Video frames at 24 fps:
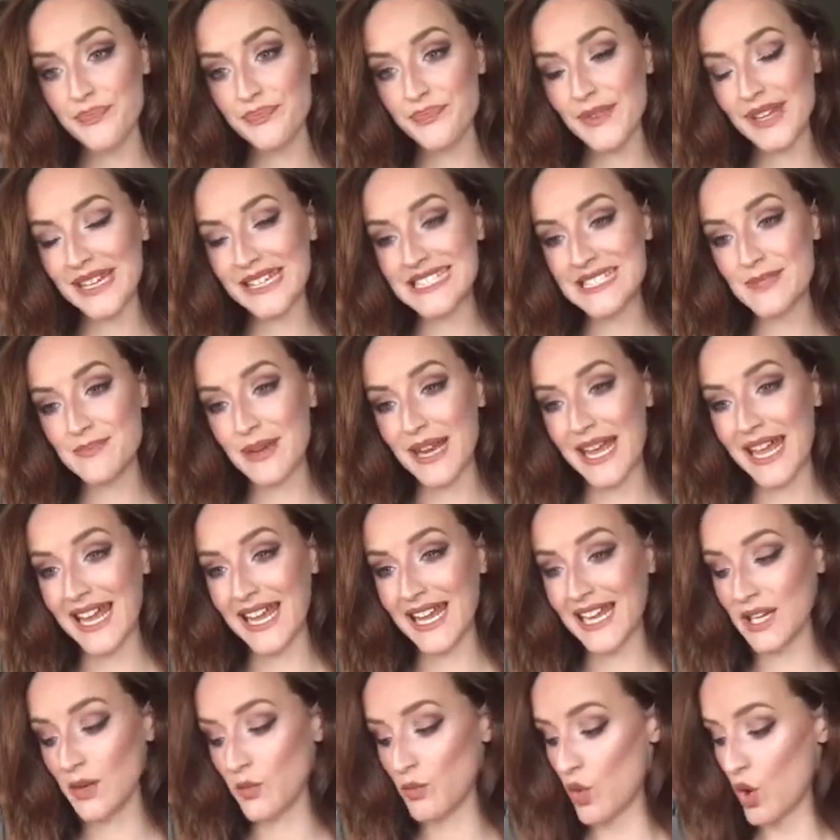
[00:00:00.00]

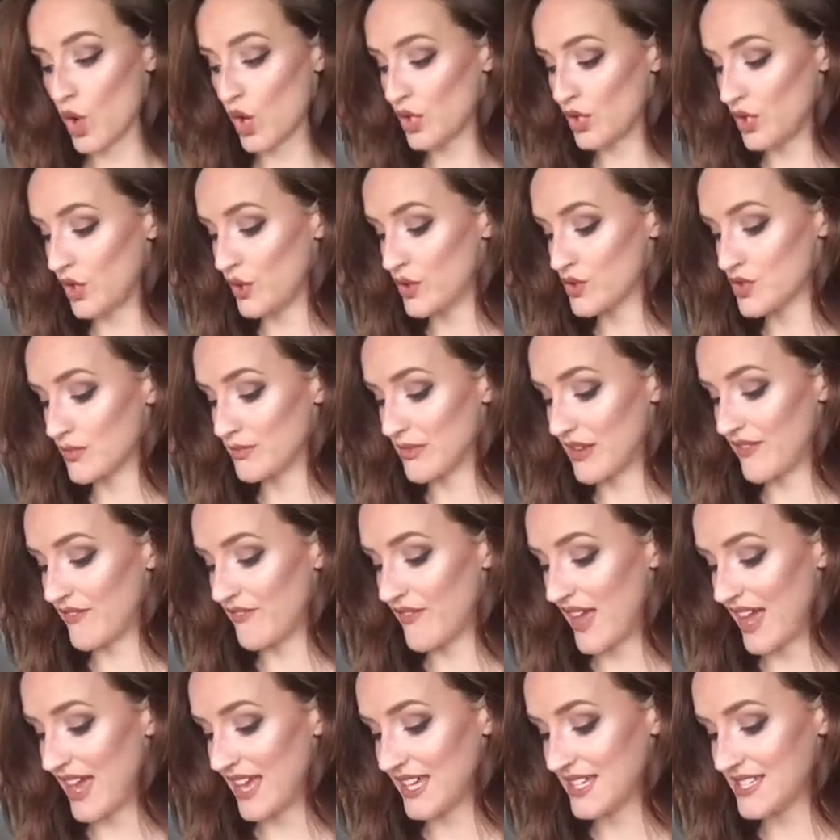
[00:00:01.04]
explain what I use on my
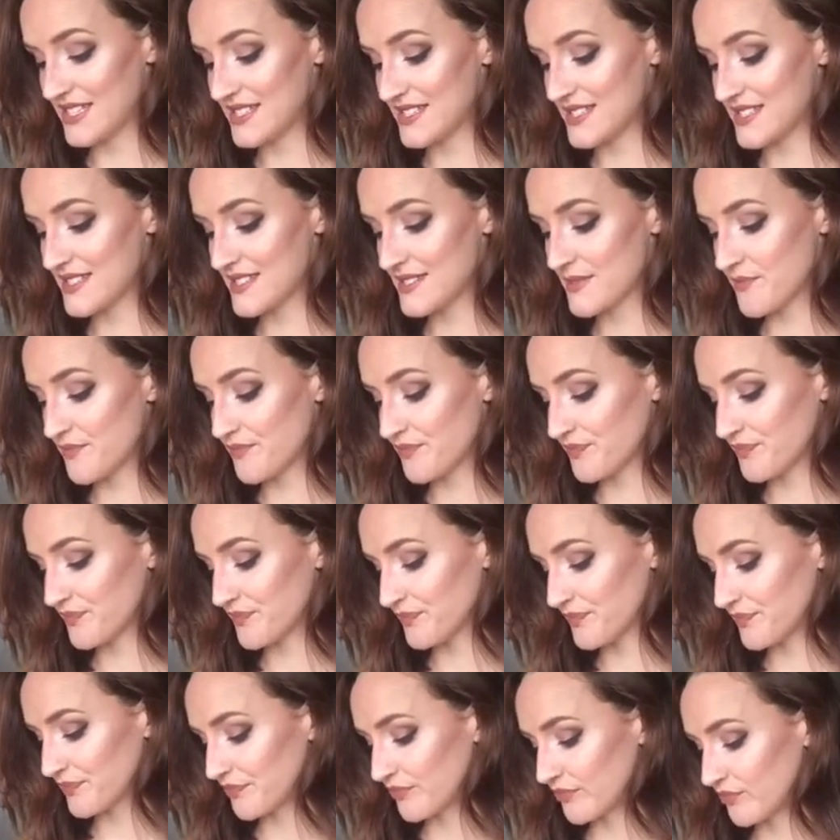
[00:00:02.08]
face.
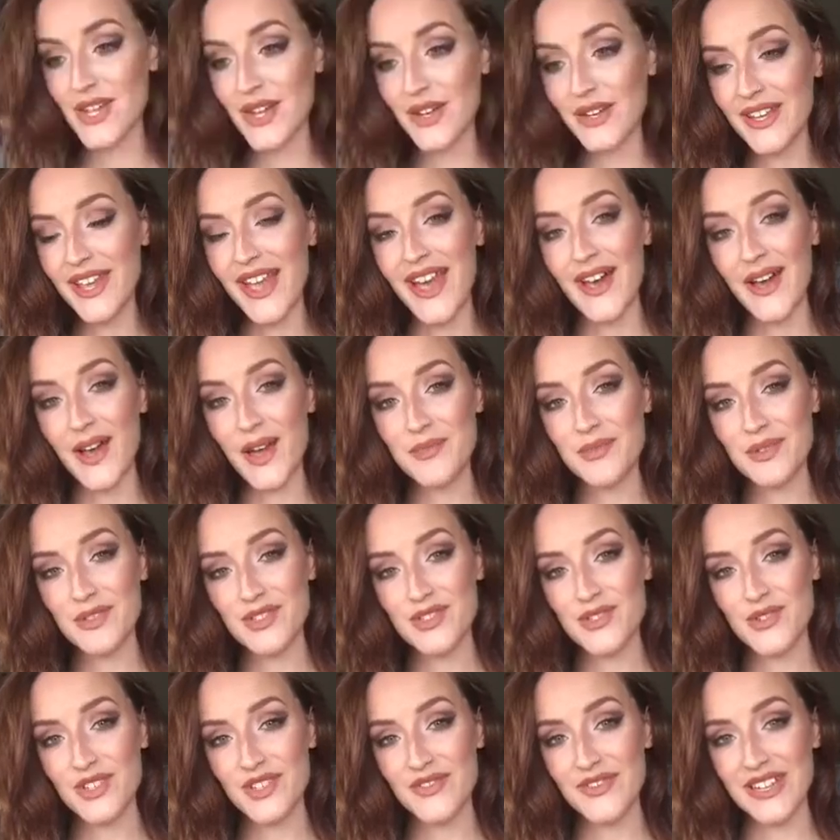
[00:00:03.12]
So yeah, I hope you
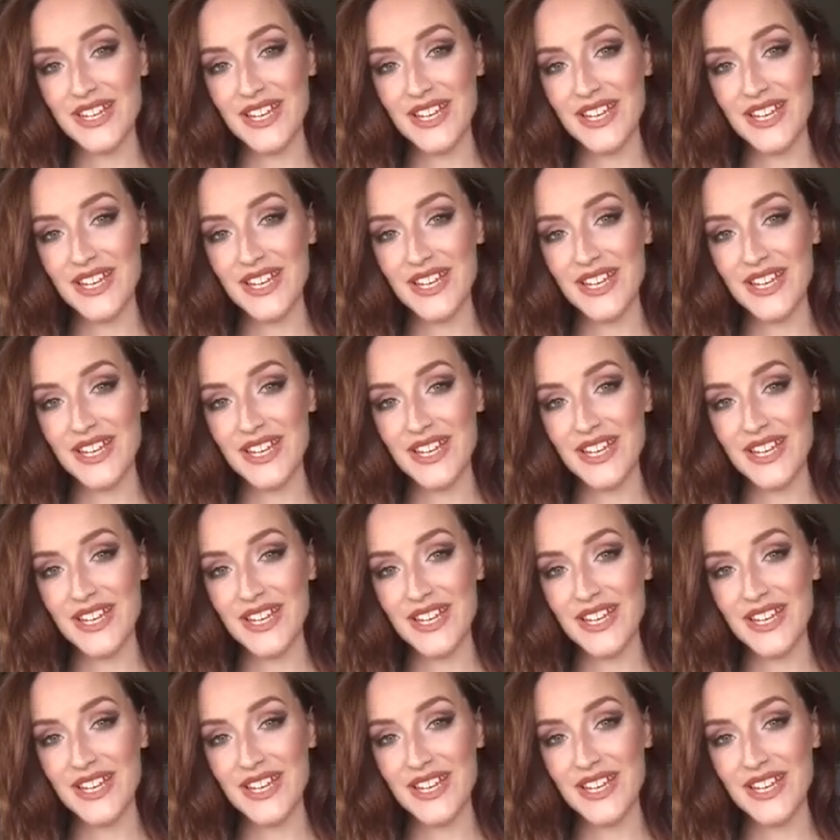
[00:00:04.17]
enjoy the